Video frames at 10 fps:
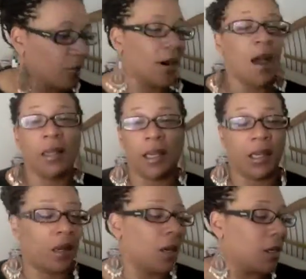trying
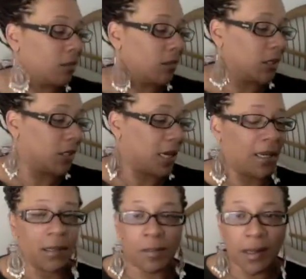it. Um, it's
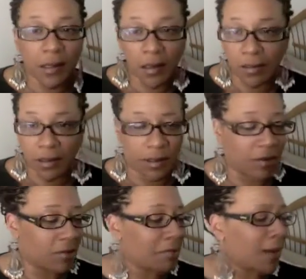not expensive. It's
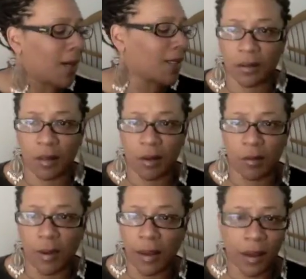11 bucks.
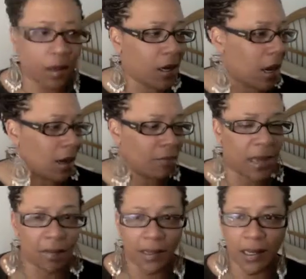Long way. I'm
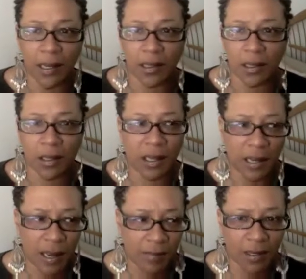heavy-handed
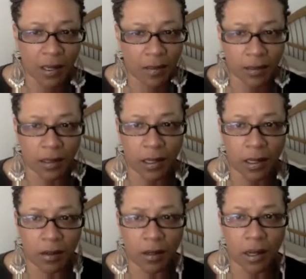and I have a lot of thick hair.